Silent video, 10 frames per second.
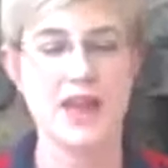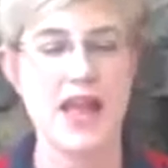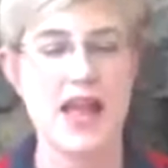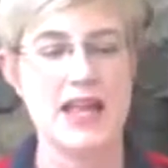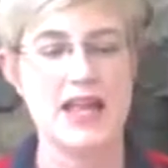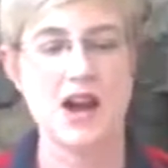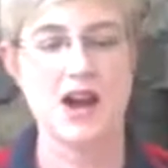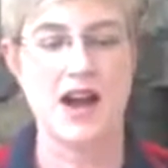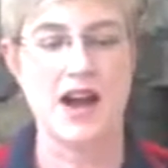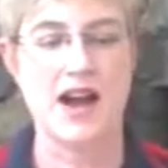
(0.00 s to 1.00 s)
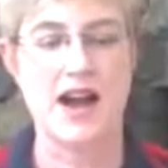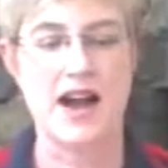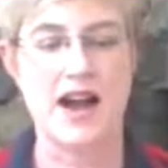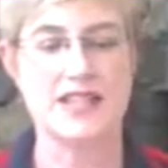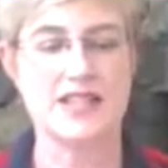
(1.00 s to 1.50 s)
Now,
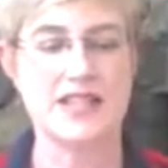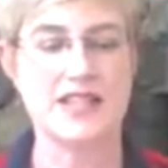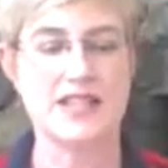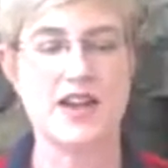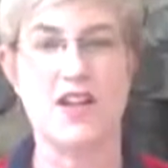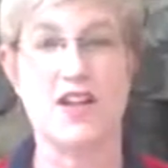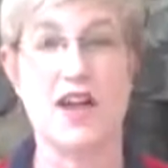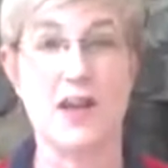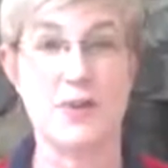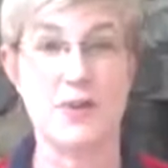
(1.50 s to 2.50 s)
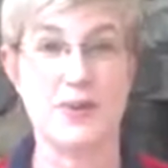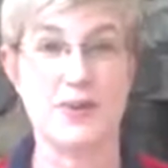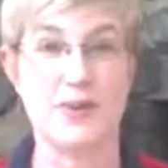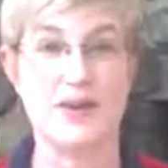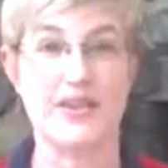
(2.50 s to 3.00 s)
I see a lot of
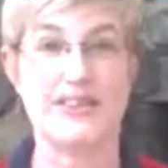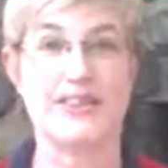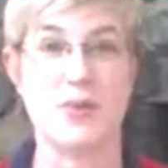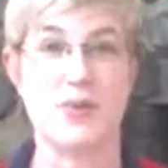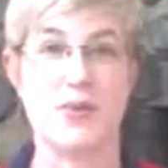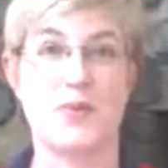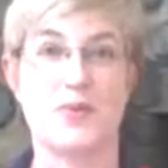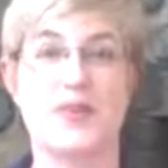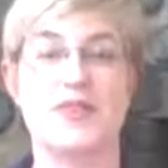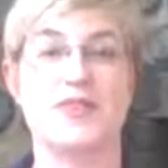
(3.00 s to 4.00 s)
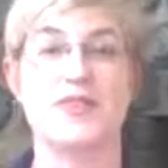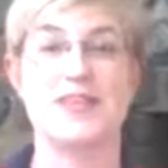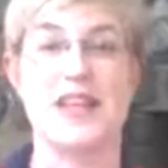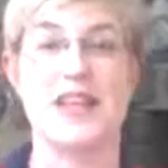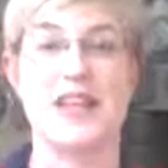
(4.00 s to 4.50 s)
people end up with the
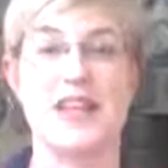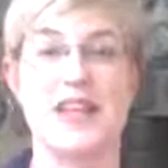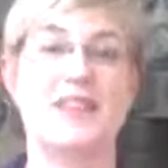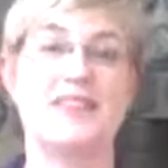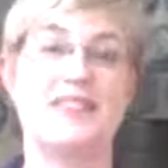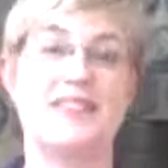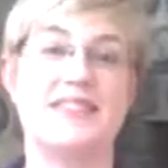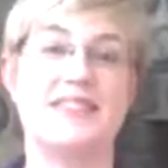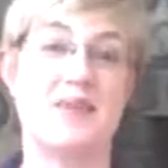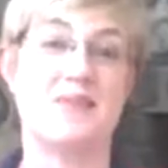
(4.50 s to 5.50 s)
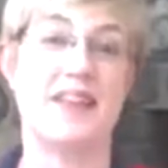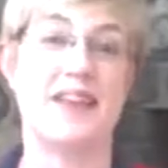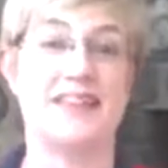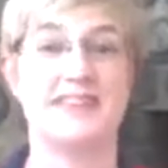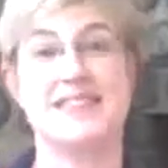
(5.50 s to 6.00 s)
same arm and same
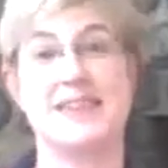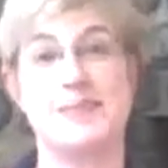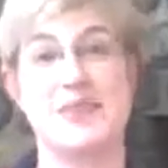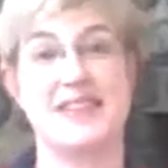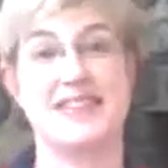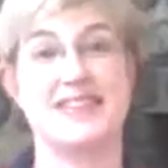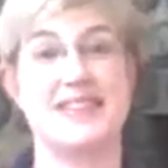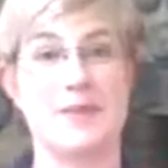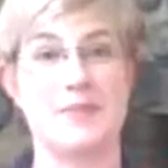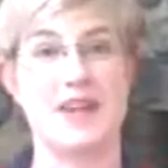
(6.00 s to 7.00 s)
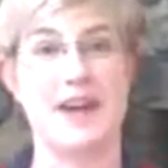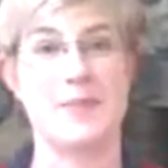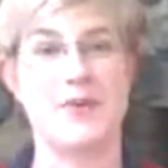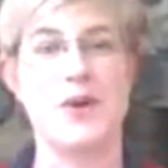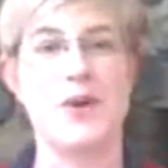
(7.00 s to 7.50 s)
leg skipping at the same
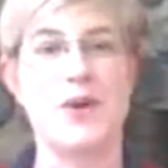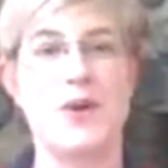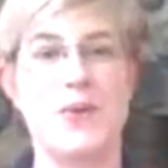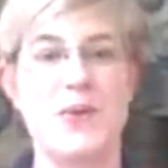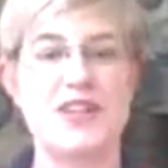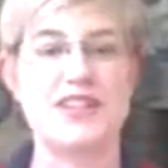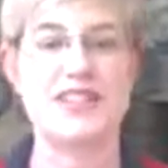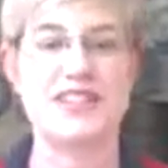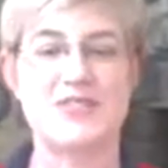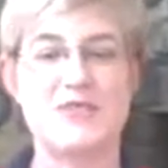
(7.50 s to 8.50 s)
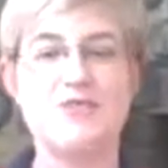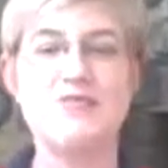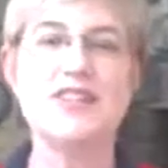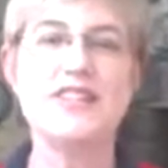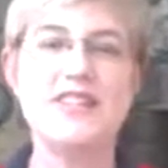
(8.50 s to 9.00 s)
time, which is
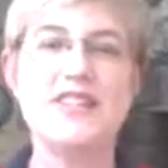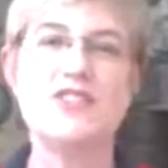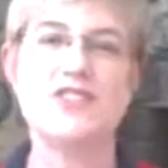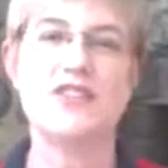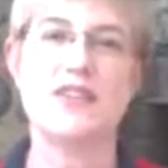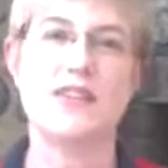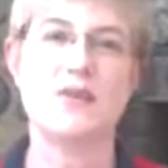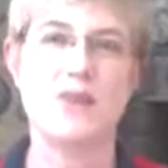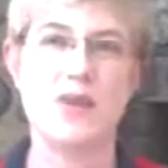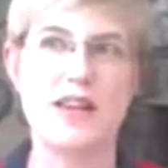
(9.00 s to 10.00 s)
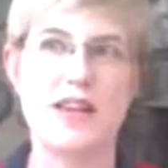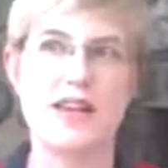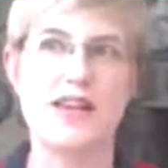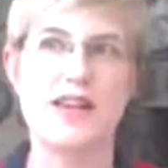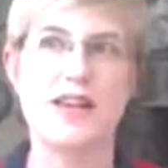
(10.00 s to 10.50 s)
really interesting.
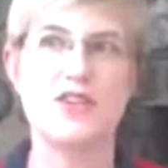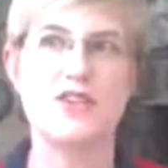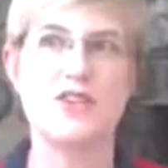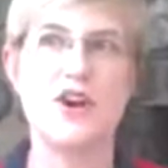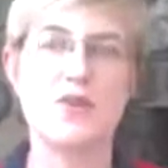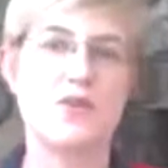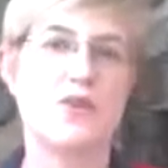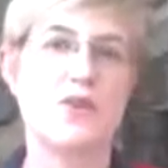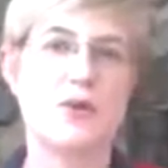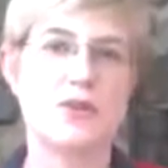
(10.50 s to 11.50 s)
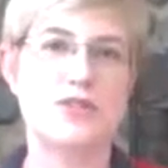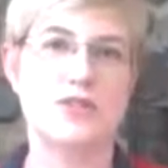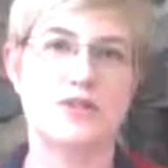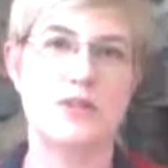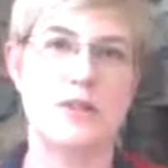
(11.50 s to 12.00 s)
We talk with our
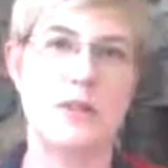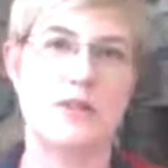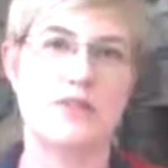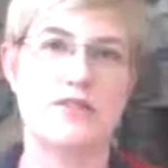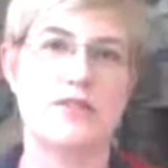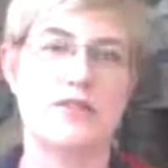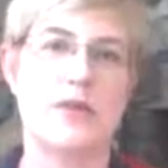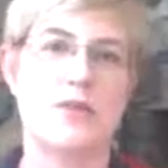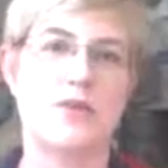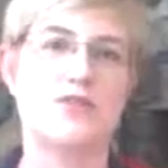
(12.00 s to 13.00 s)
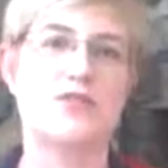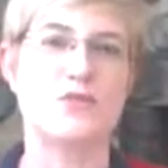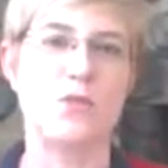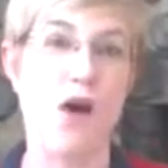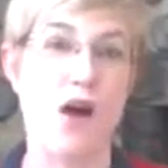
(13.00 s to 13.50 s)
horses about our horses'
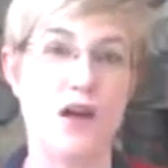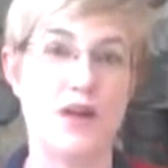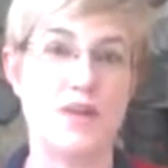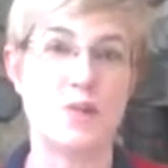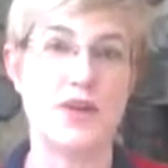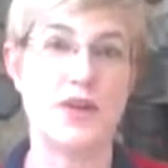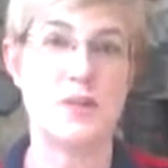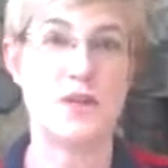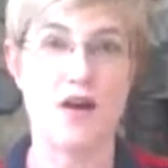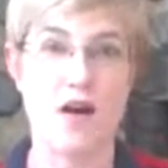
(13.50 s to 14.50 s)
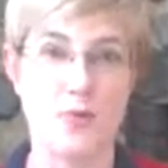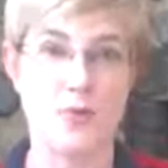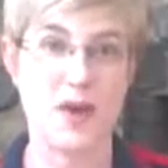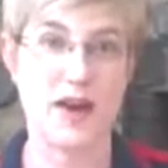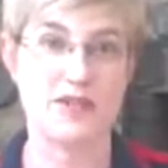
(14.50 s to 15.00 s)
walk becoming
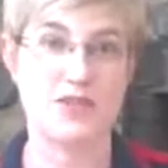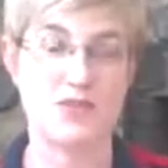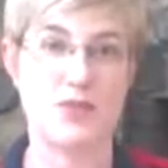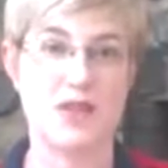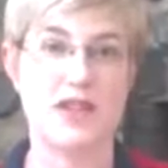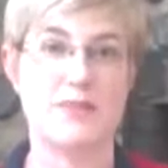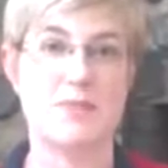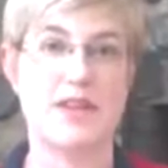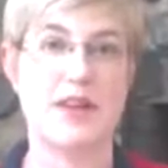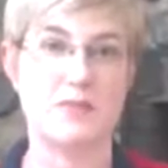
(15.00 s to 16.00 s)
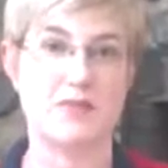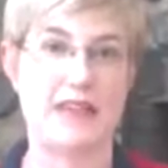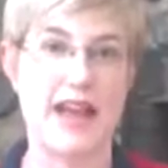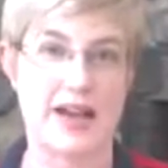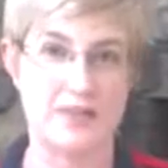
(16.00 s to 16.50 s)
compromised when it becomes
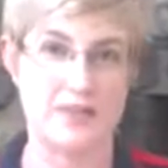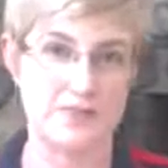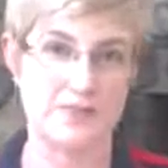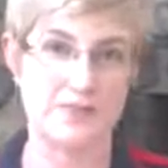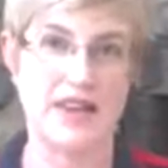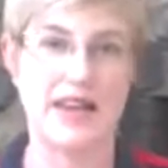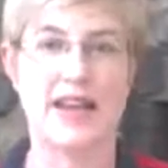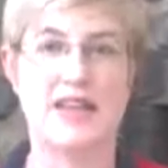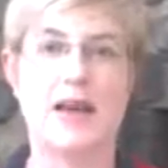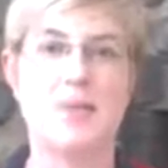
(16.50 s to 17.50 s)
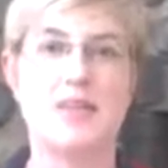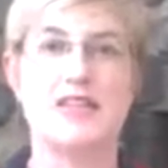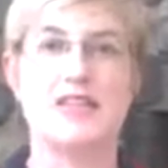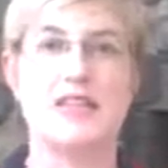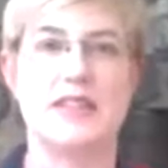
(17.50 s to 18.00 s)
lateral. And that
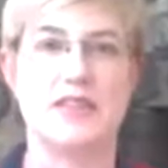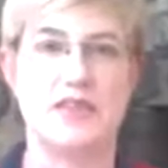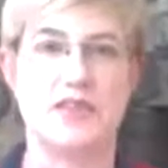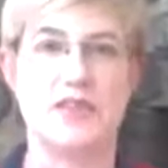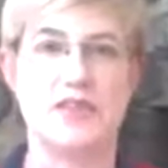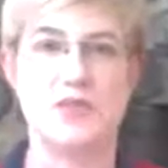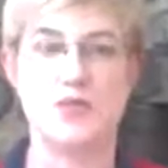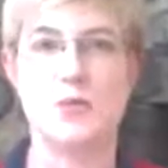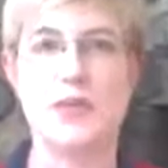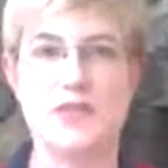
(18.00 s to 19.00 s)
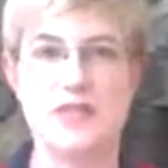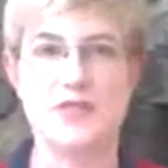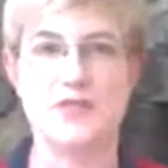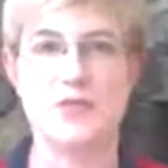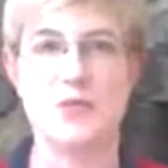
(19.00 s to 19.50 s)
means that the two beats
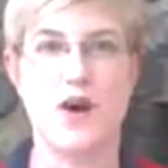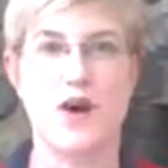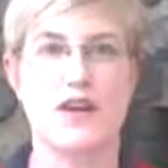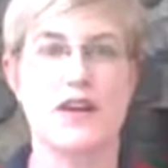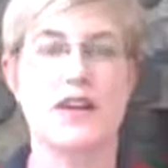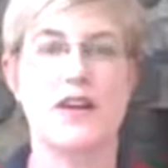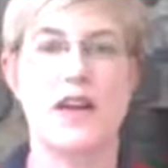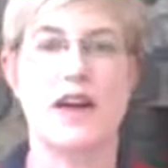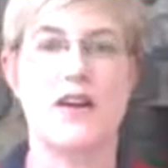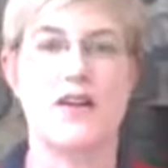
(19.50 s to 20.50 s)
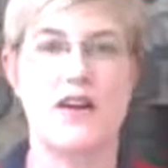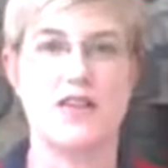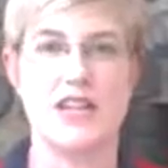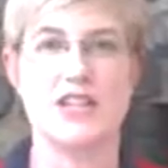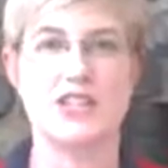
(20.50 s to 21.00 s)
of the walk on
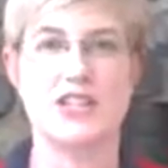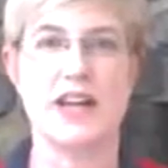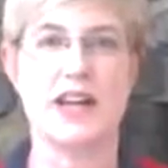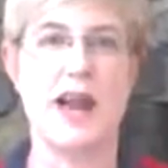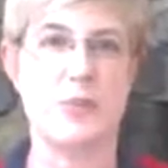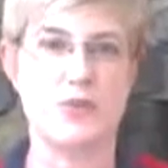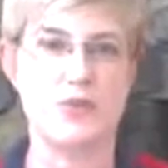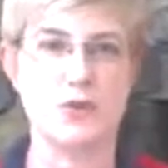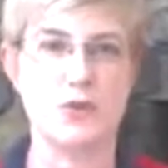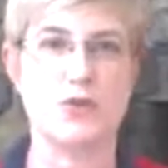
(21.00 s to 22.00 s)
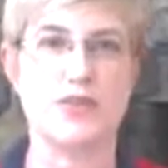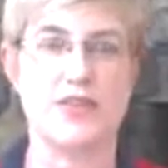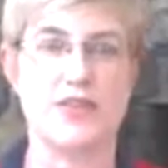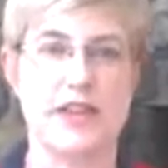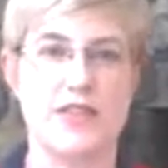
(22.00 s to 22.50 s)
each side happen too close
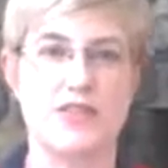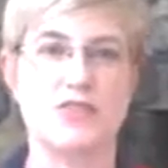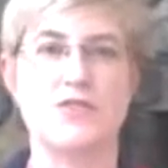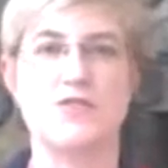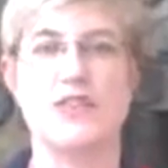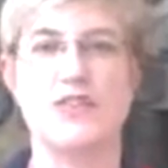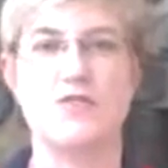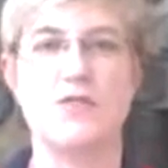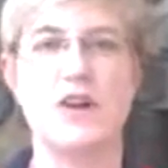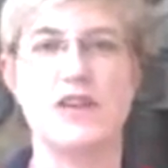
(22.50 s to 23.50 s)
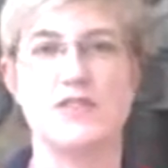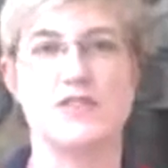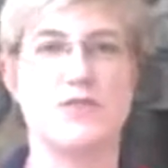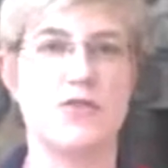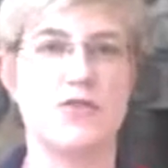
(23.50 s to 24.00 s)
together. So instead of 1,
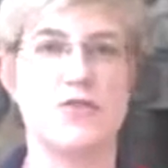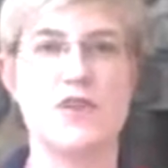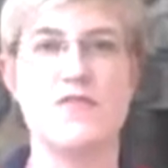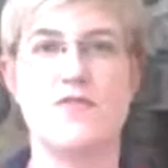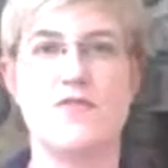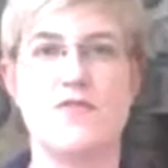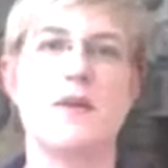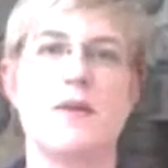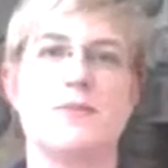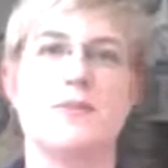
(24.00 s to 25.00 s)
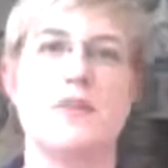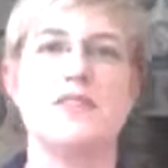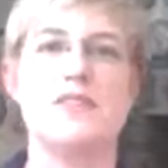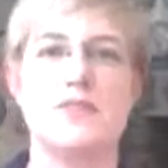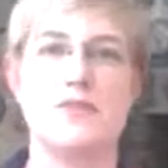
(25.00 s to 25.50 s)
2, 3, 4, it
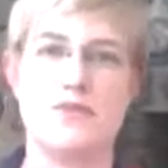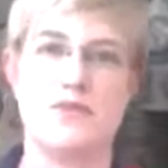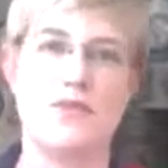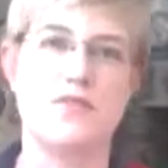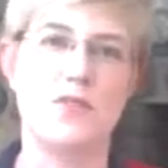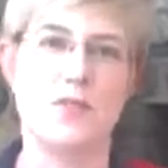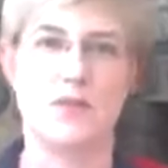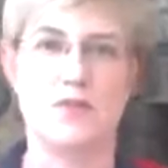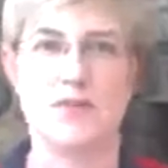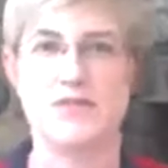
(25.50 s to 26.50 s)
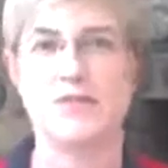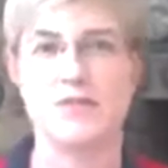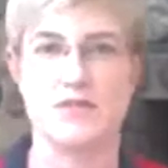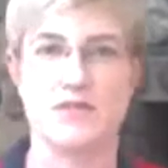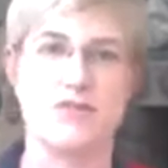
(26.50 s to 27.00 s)
becomes 1, 2, 3, 4, 1,
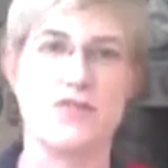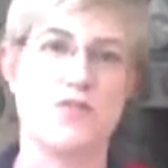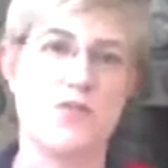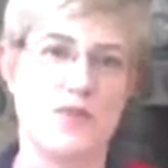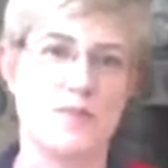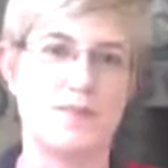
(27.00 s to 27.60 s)
2, 3, 4.